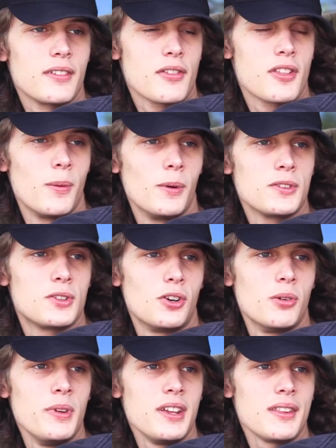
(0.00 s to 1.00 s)
Someone
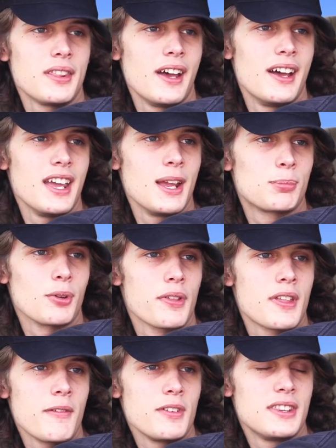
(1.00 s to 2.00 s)
told me that April
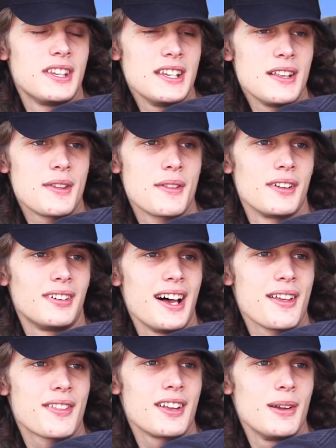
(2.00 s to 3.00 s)
17th is the
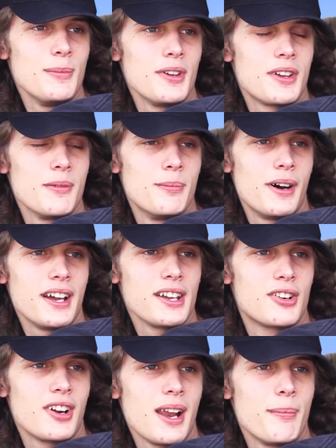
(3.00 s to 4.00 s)
last time you can buy a
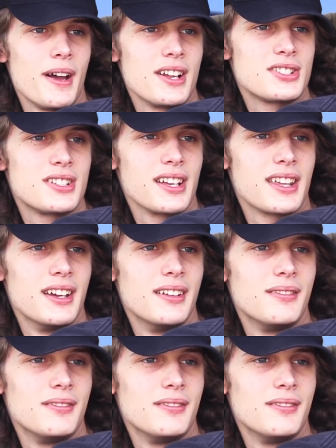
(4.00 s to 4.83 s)
Grad Bash ticket.